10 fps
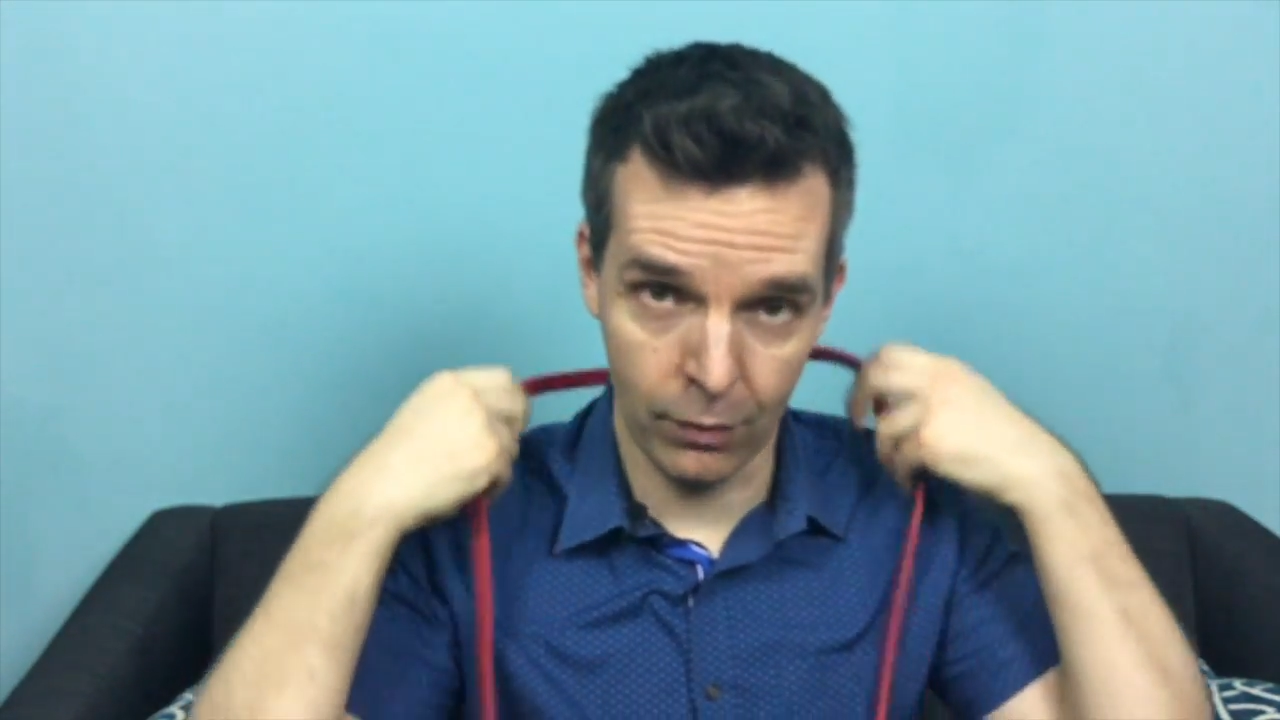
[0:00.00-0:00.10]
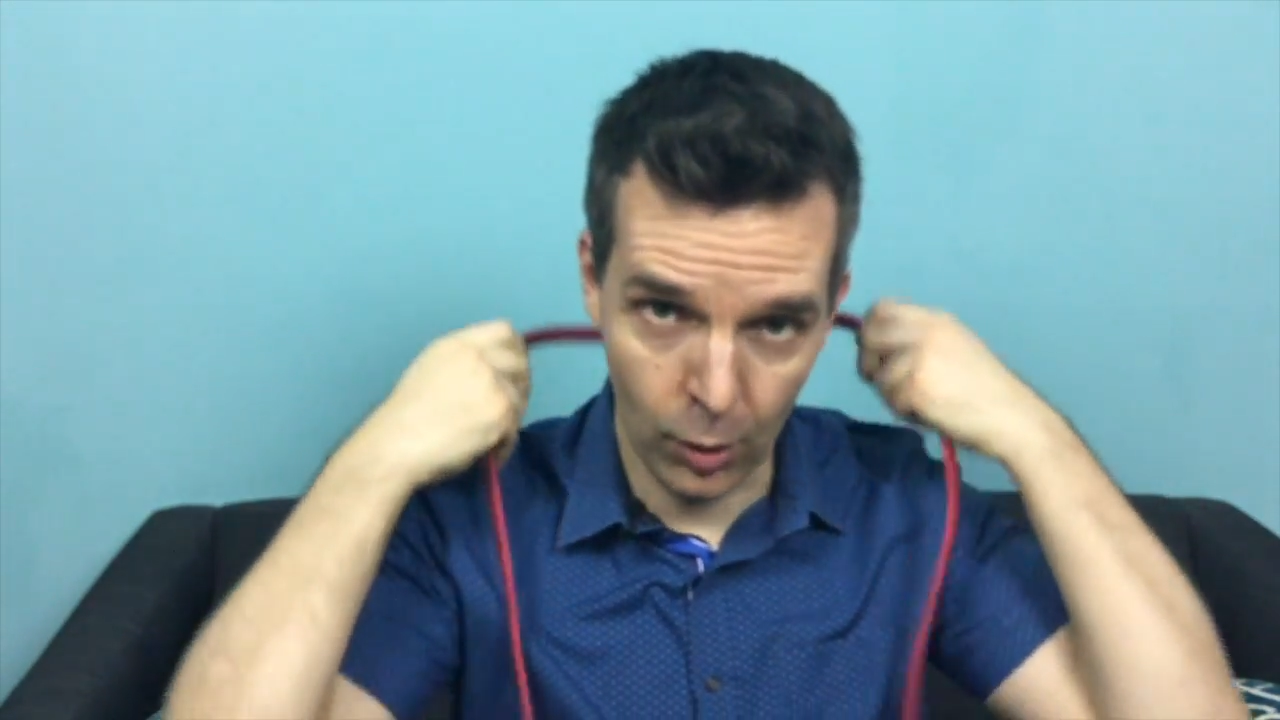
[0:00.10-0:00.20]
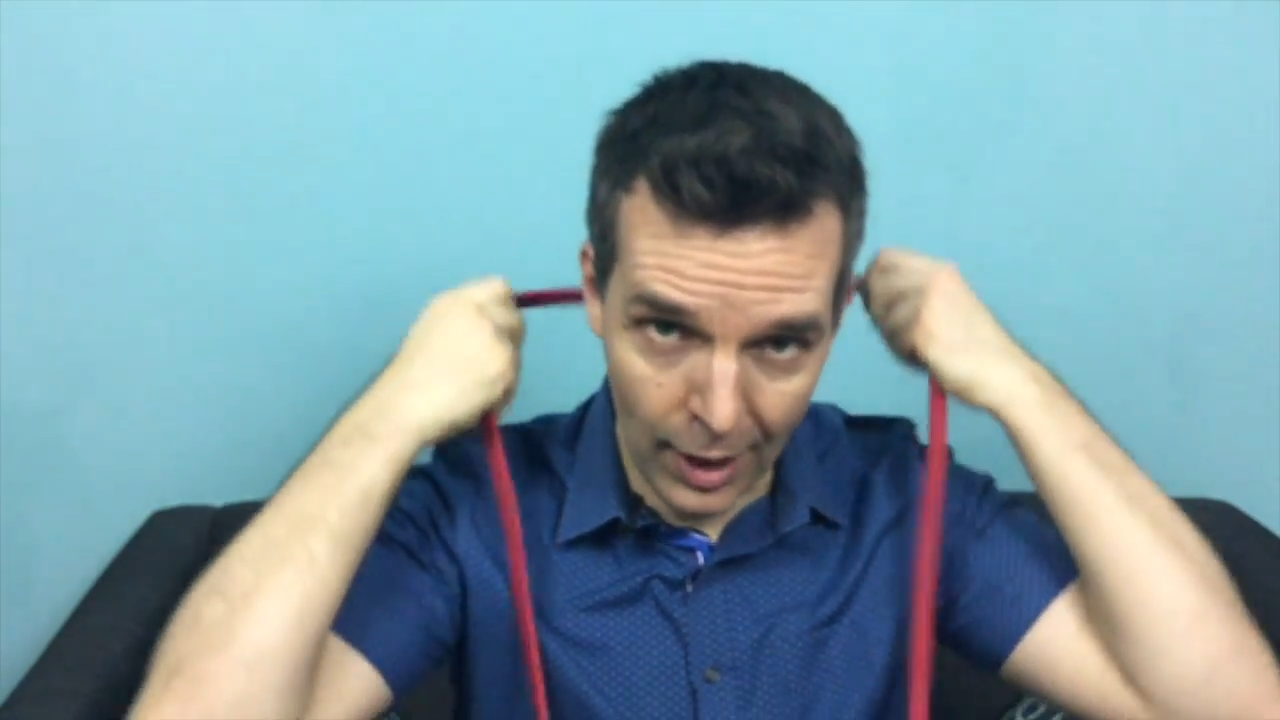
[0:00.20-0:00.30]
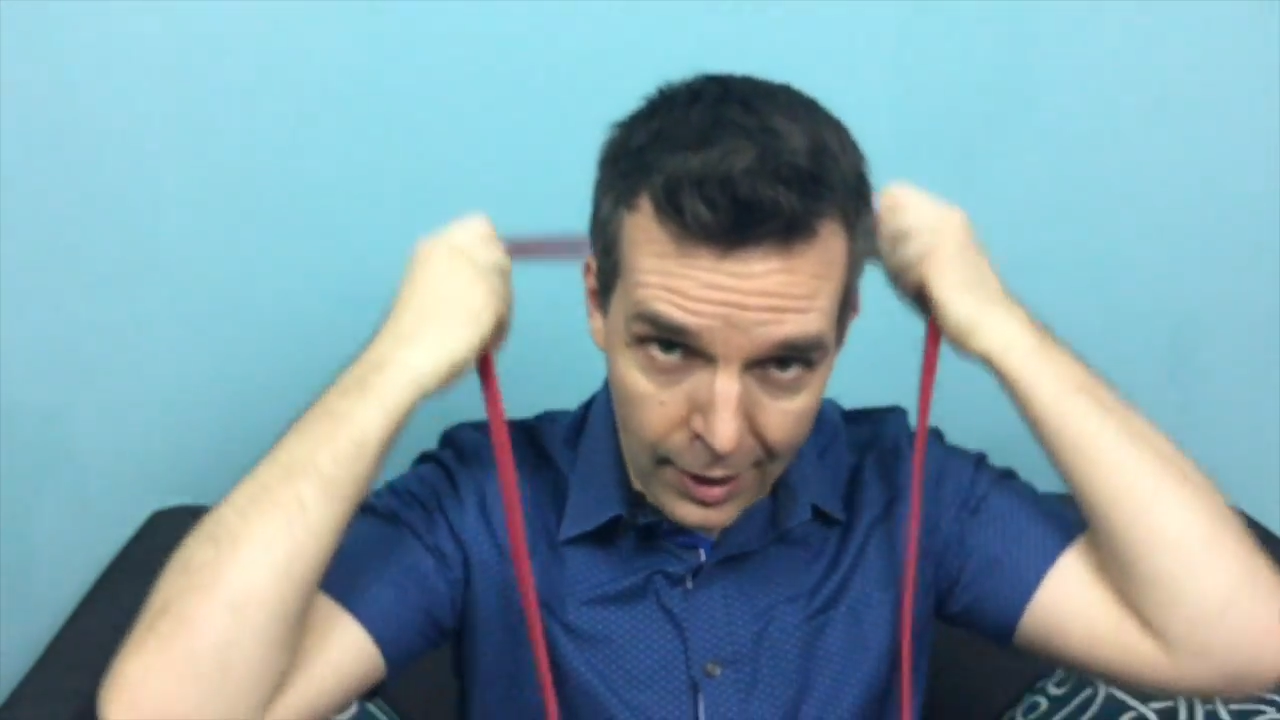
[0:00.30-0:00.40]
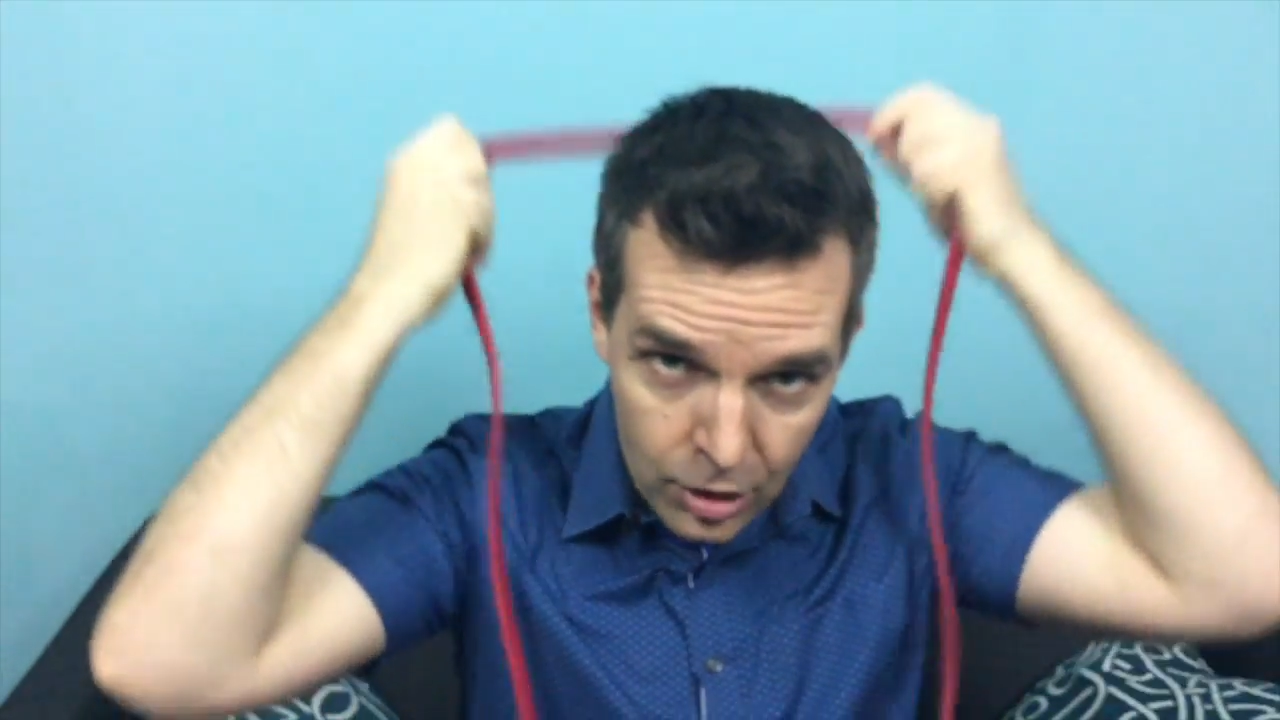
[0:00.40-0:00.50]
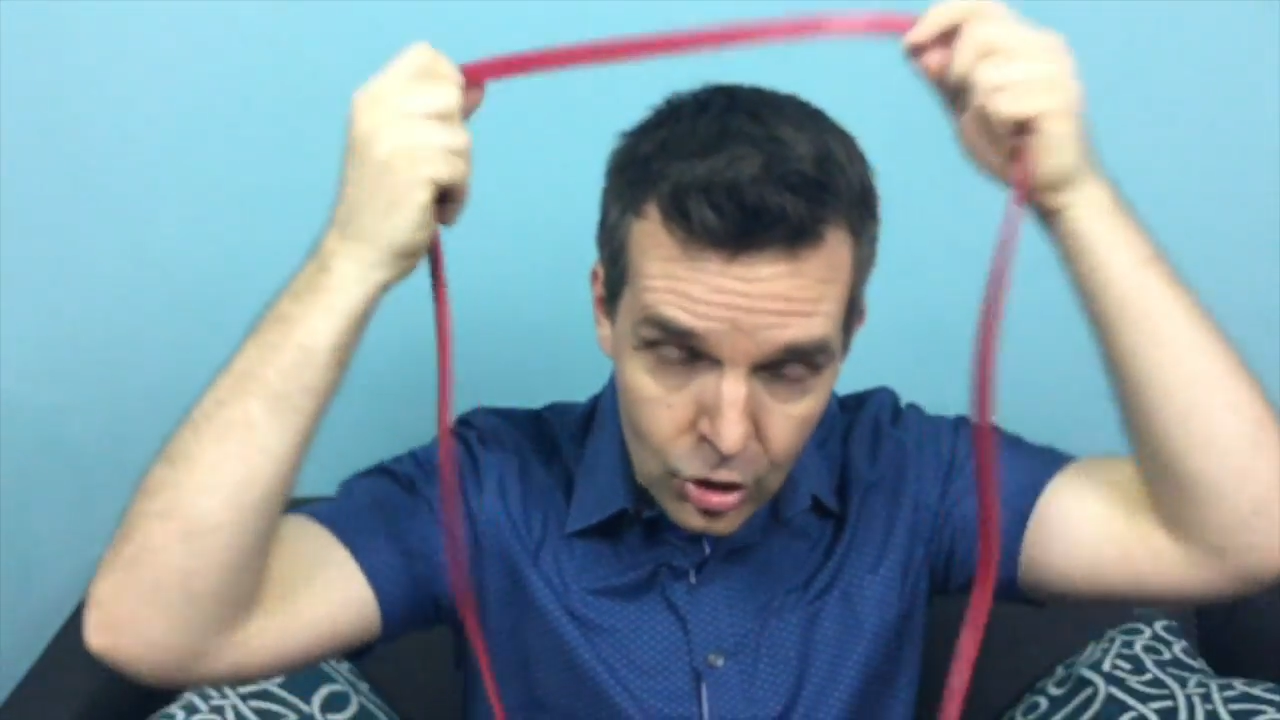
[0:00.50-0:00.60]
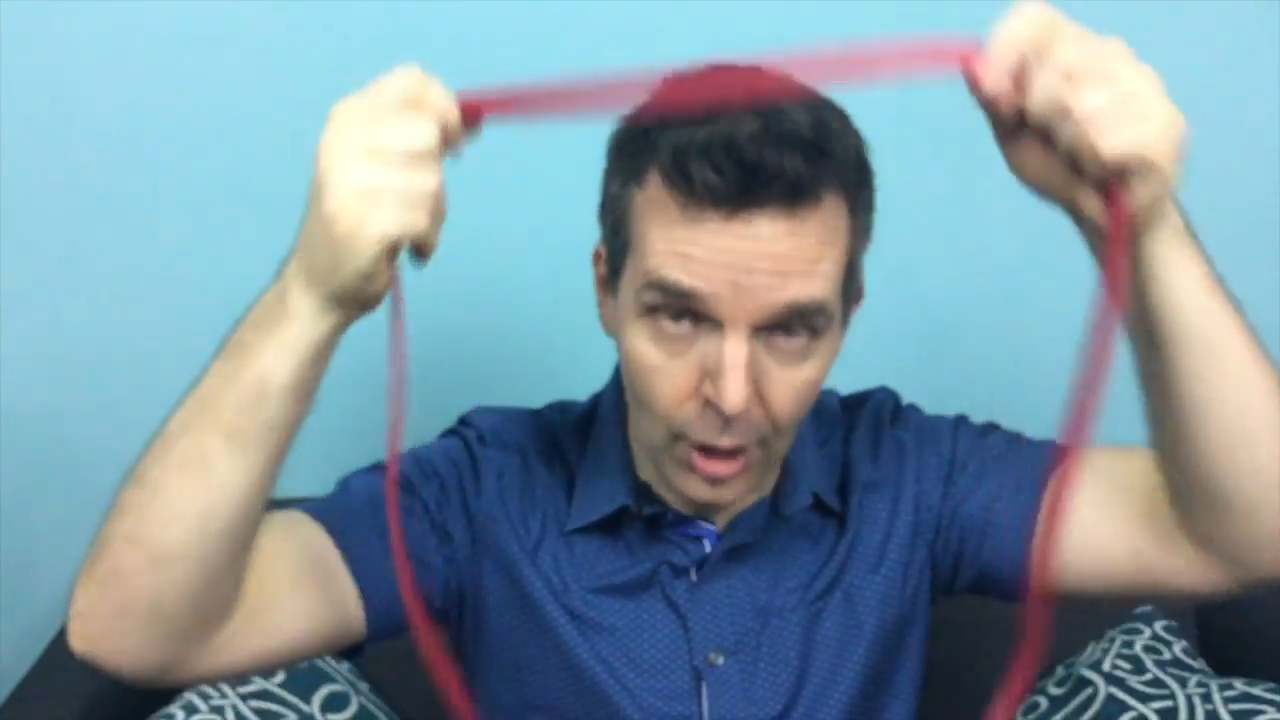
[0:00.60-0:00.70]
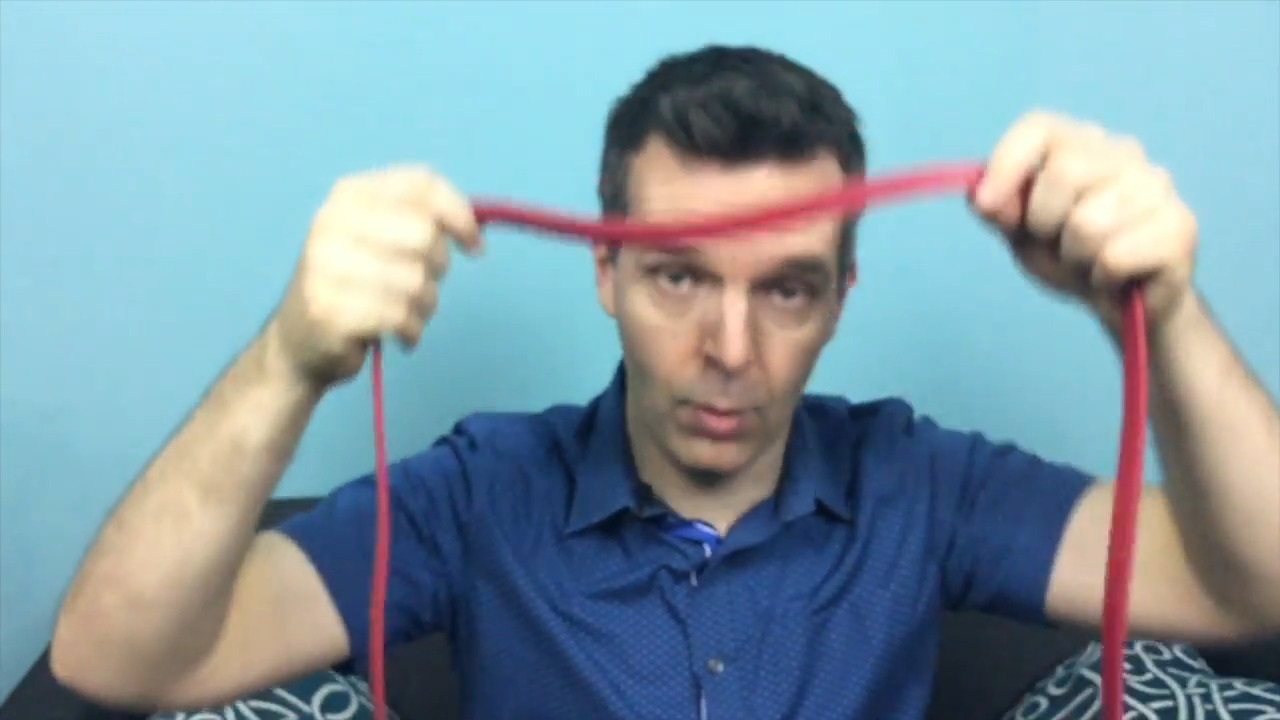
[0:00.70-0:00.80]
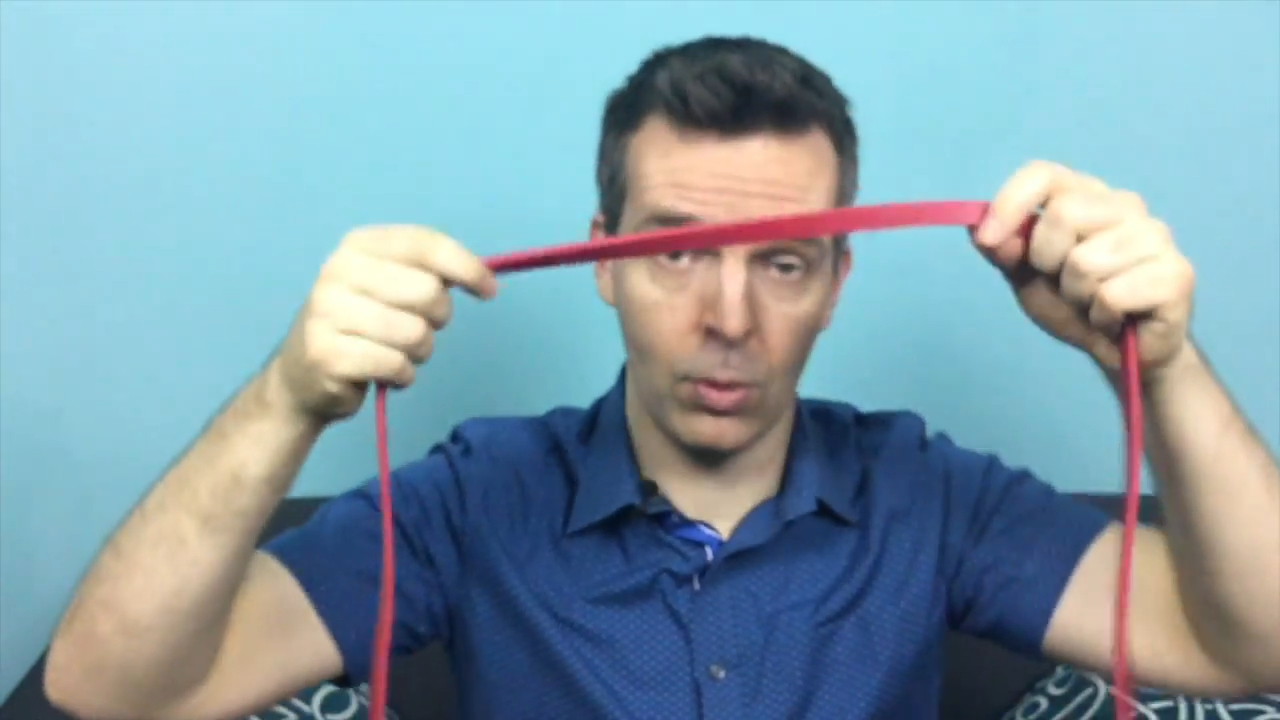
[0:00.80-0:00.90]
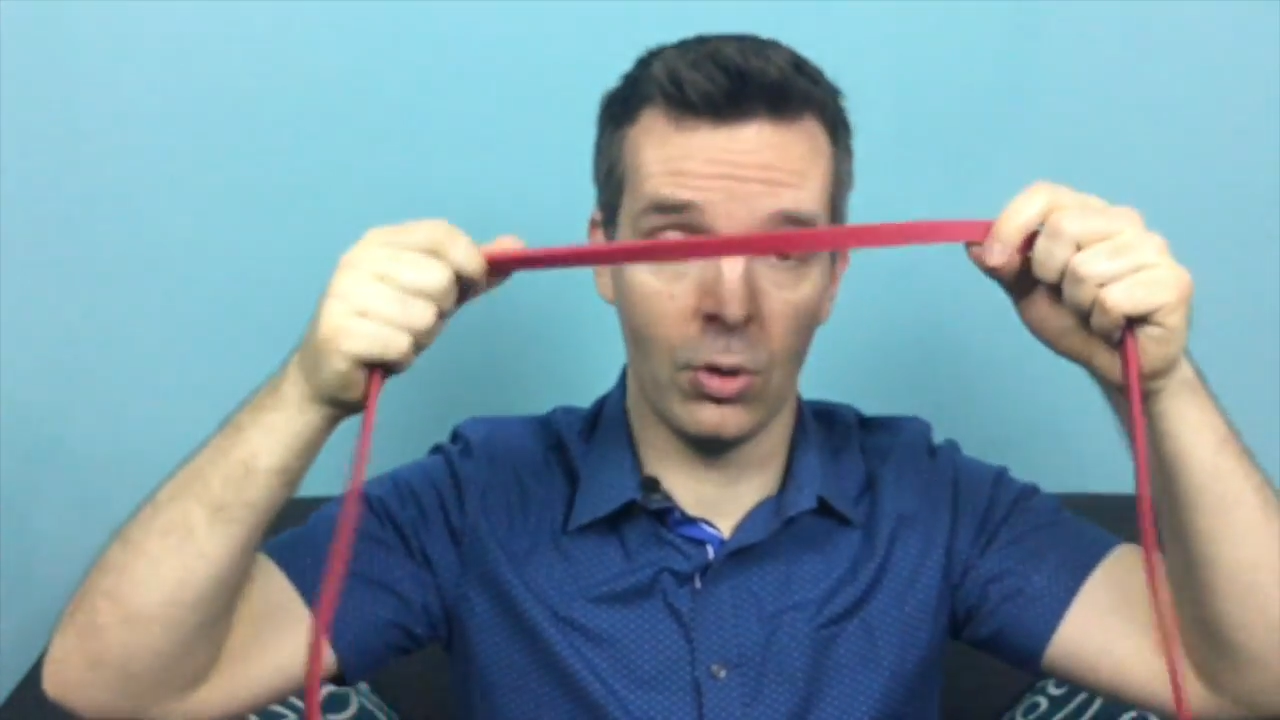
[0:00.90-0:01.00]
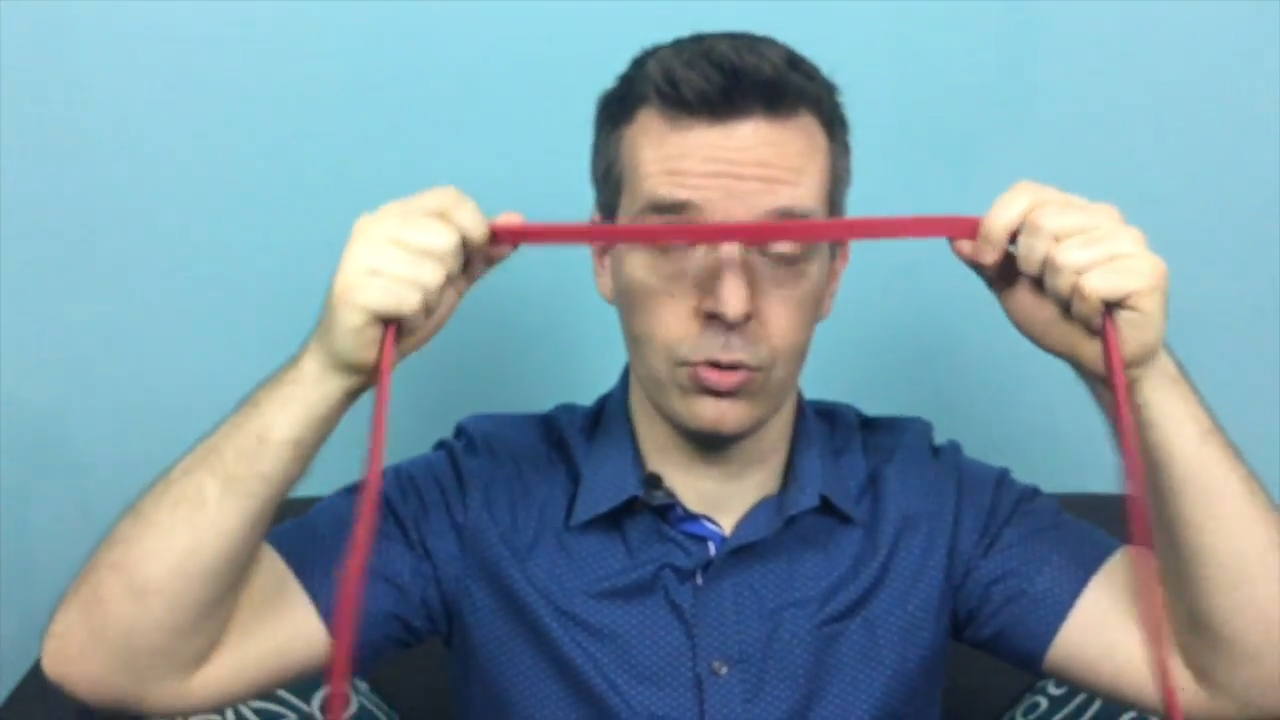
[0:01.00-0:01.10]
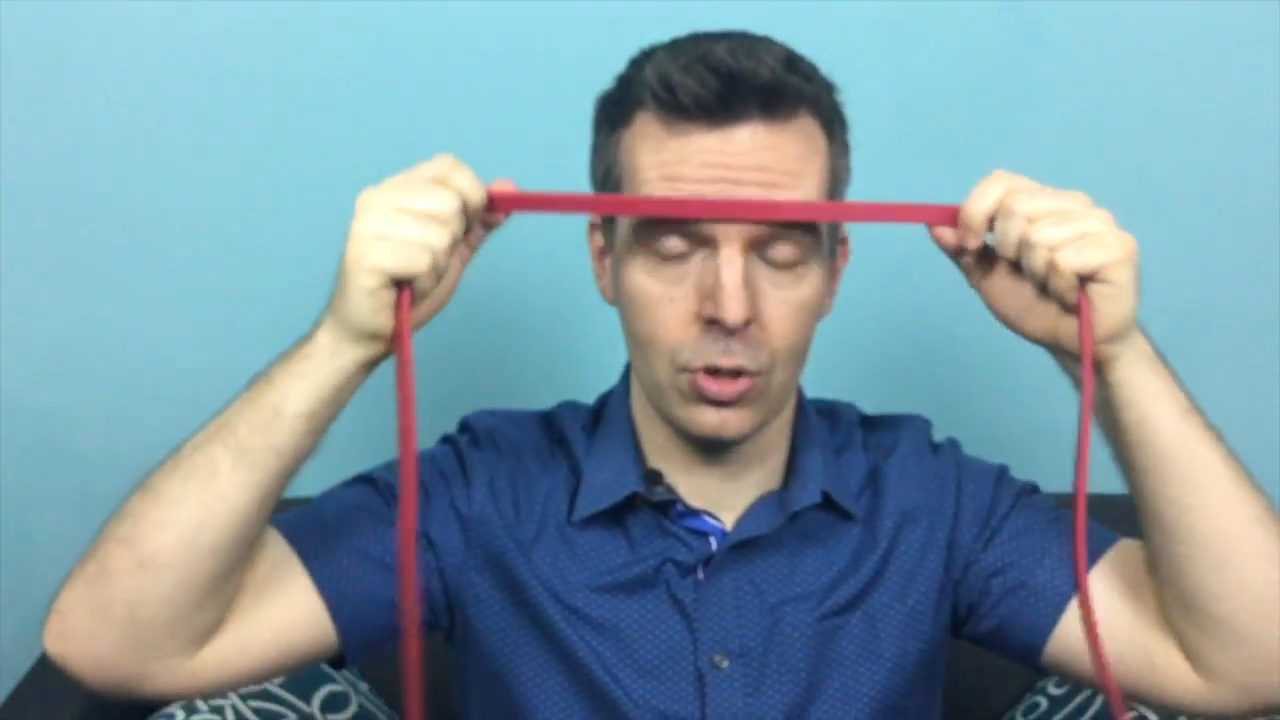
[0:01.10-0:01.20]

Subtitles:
your head in general.